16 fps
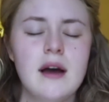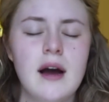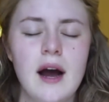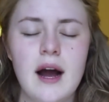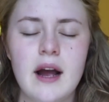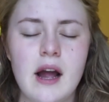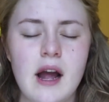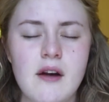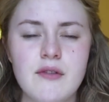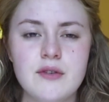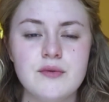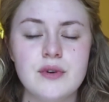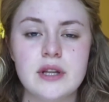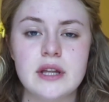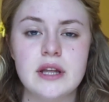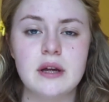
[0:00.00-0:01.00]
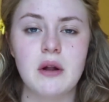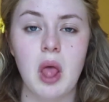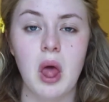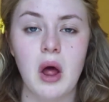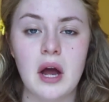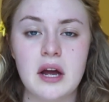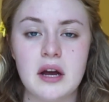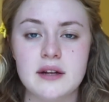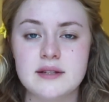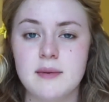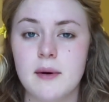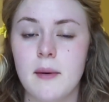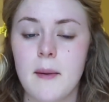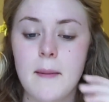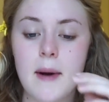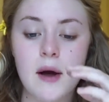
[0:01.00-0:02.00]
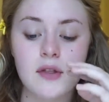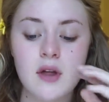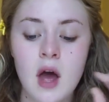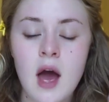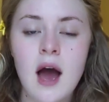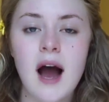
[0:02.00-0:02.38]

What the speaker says: I haven't really, I got some in my mouth.